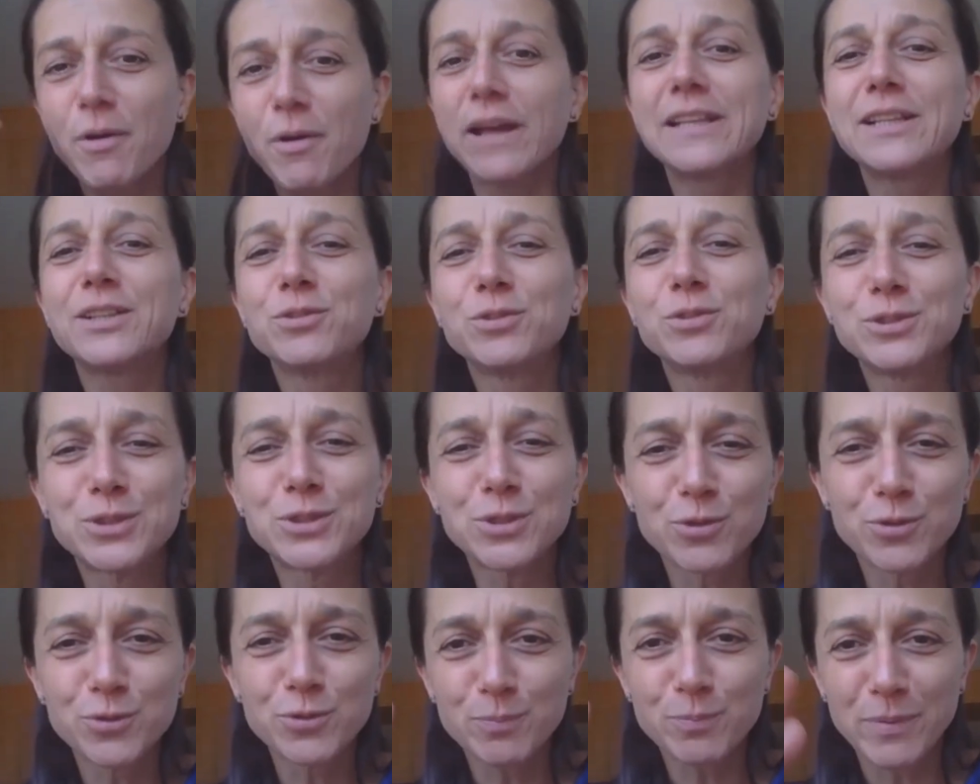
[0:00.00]
at
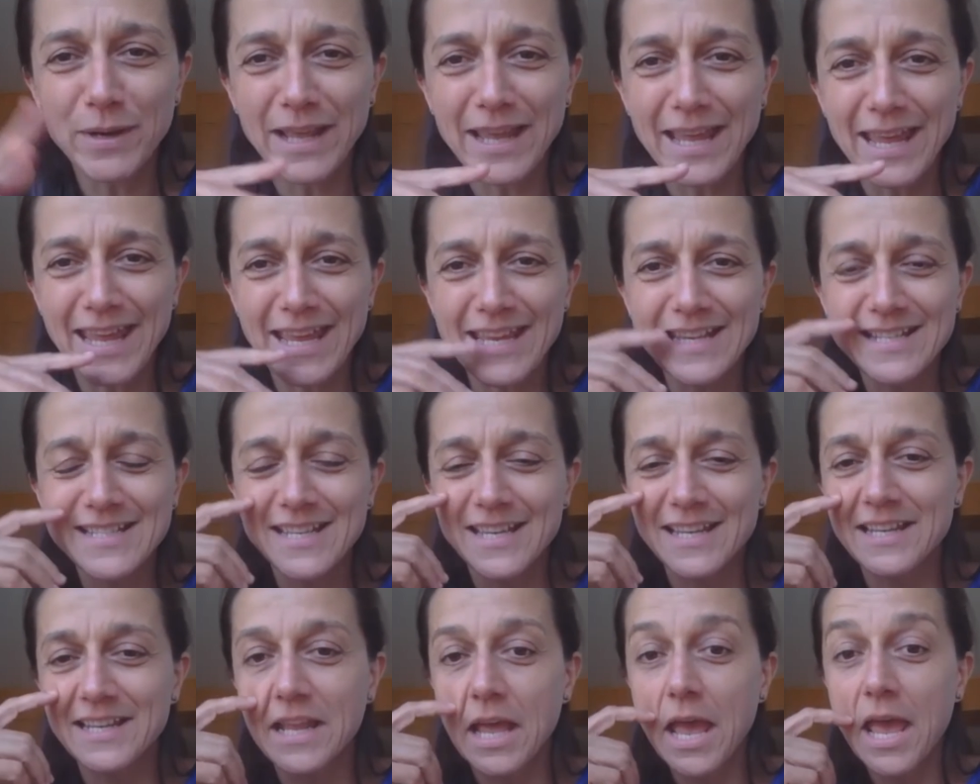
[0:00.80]
Gudrun
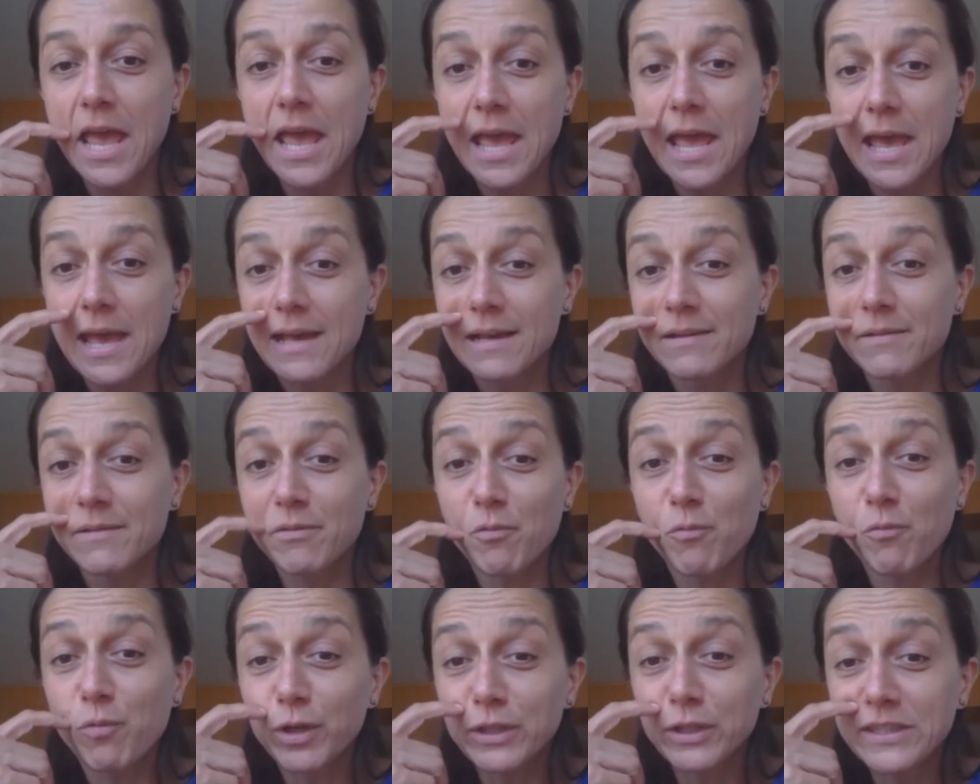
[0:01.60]
Place, and
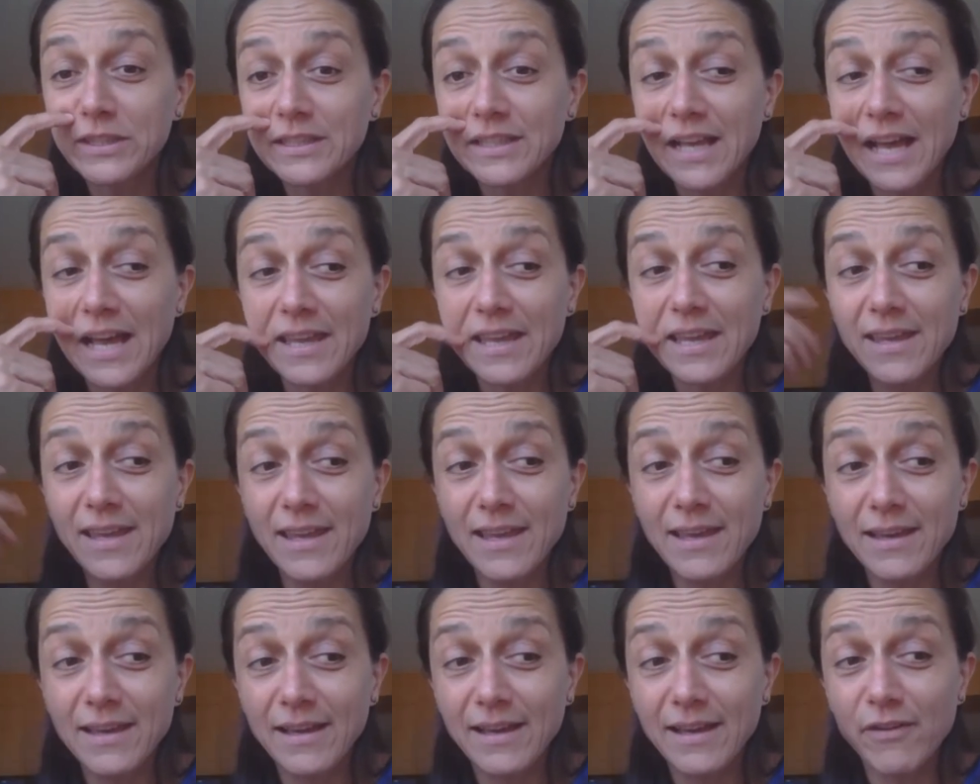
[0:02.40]
what I